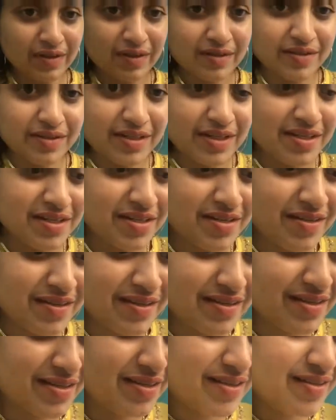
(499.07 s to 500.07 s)
Just
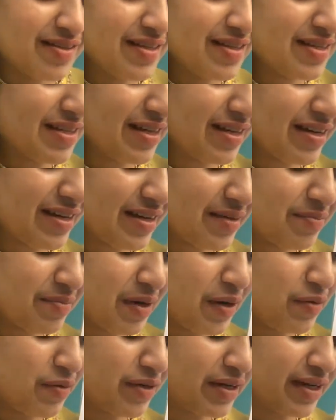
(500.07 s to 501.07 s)
this, these are like
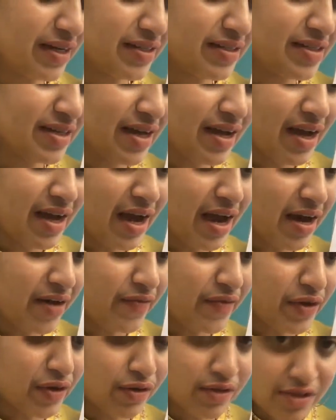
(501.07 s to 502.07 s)
mountains. And
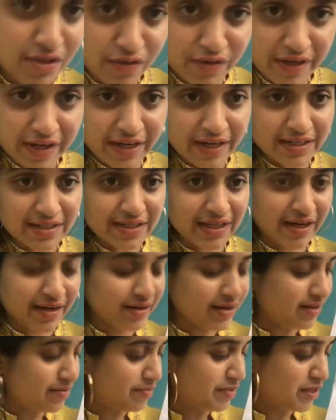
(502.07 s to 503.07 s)
we also need a sun
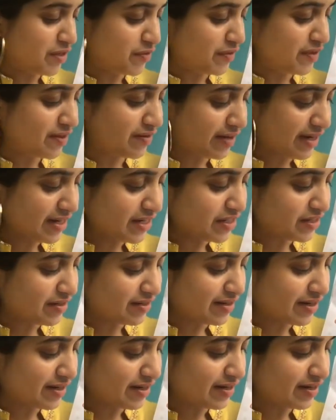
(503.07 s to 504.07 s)
in between, right,
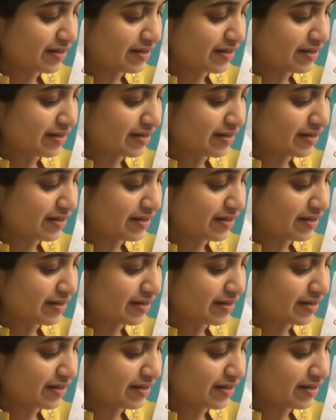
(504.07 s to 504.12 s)
children?